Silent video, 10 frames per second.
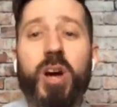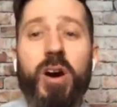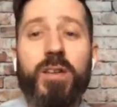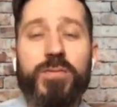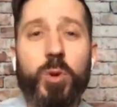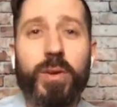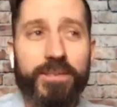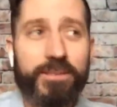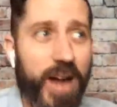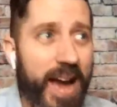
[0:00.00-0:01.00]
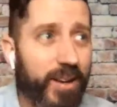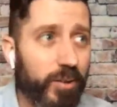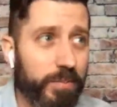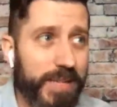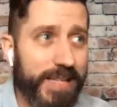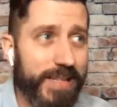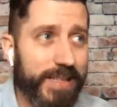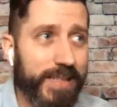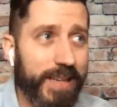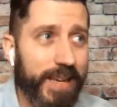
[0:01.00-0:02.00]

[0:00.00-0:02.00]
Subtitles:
of your environment,